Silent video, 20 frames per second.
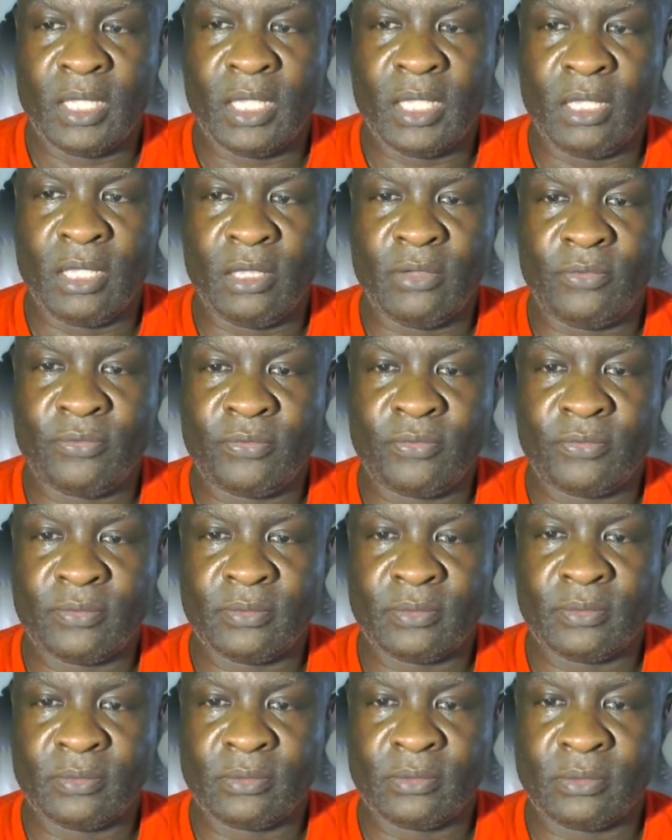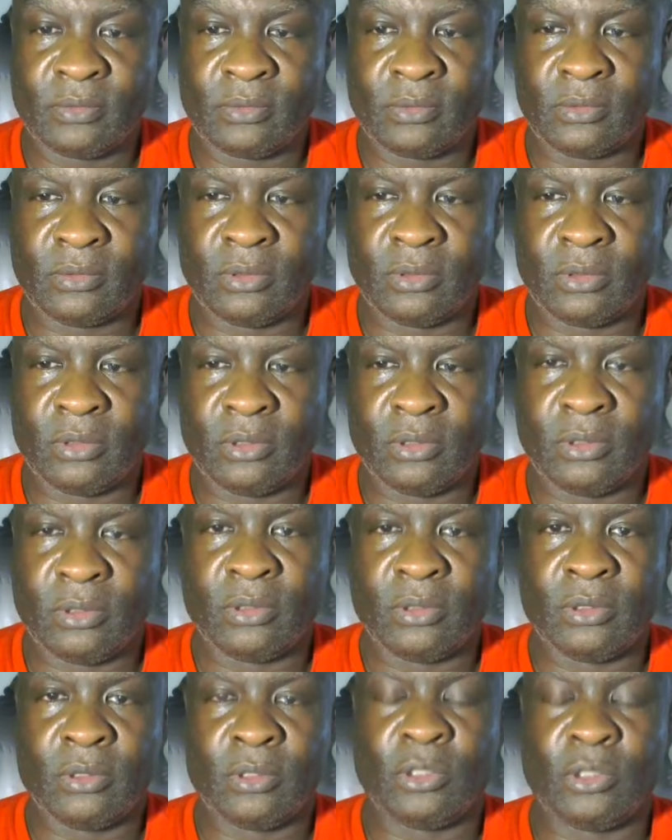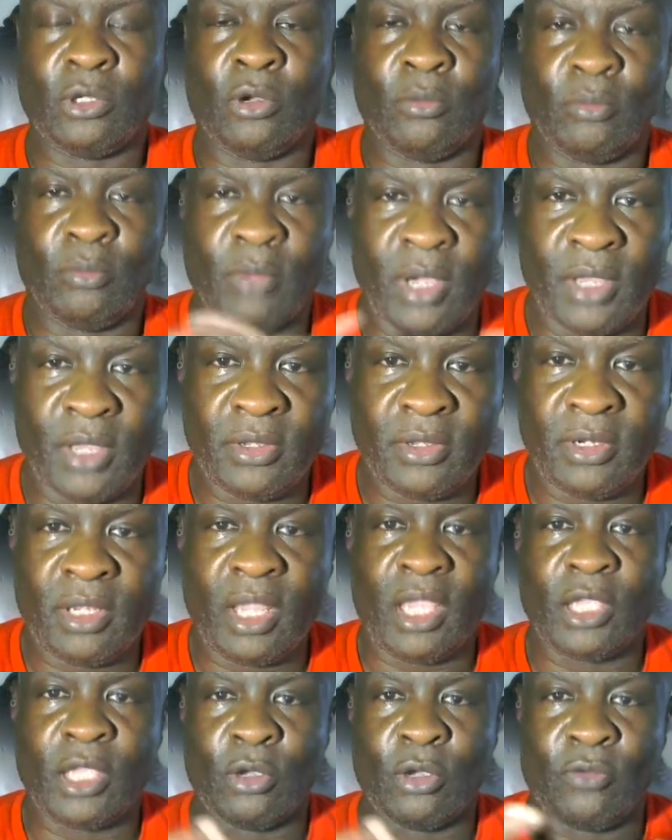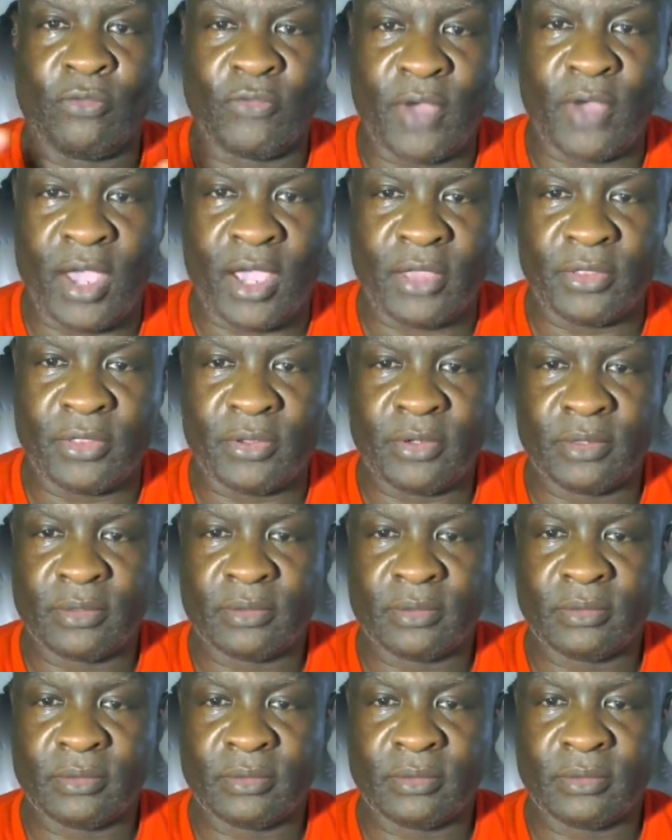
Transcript: if your mother and your father